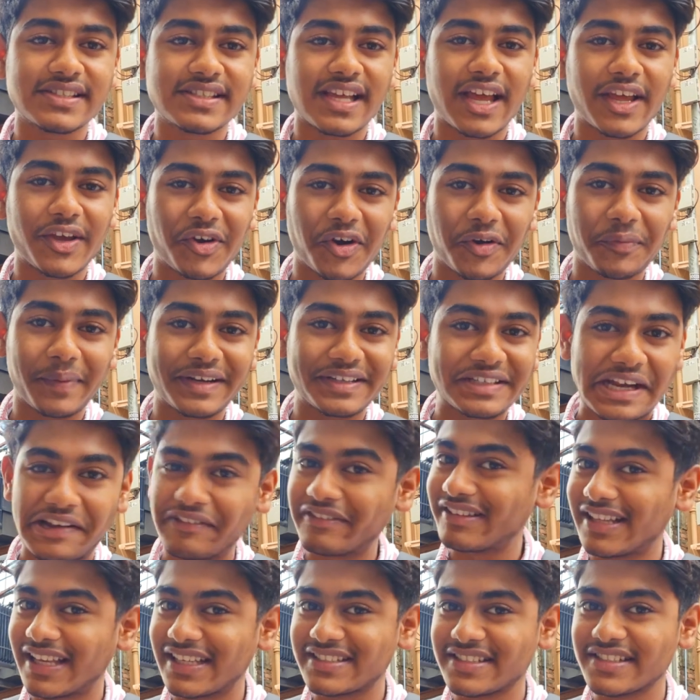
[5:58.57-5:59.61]
I got my driving
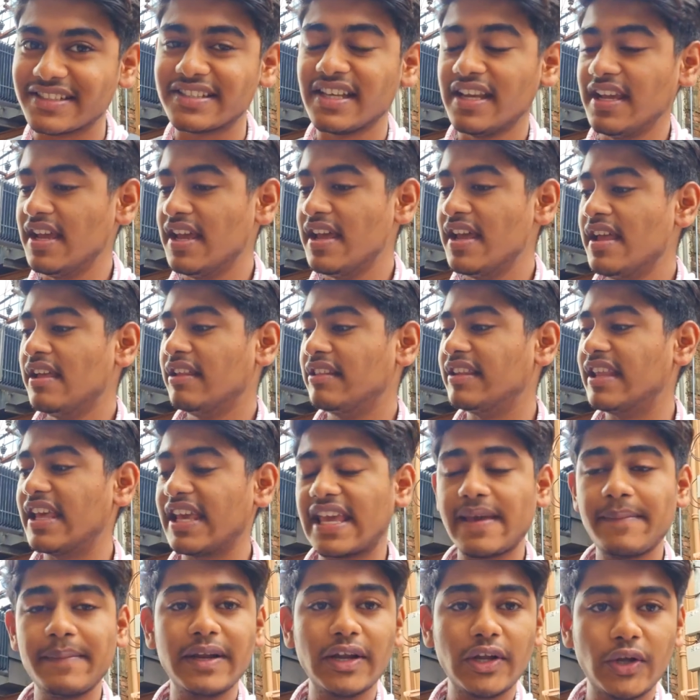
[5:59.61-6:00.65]
license. They
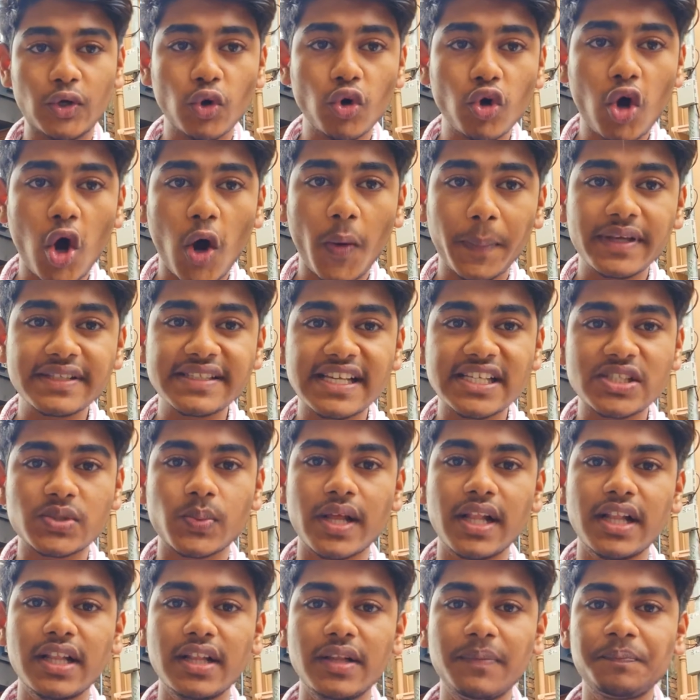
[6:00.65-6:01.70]
gave me 2 copies as
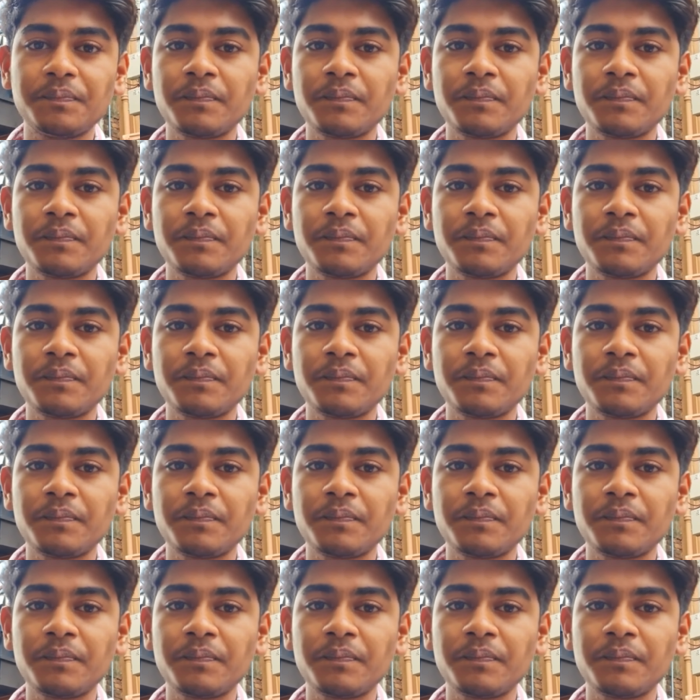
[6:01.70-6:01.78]
well.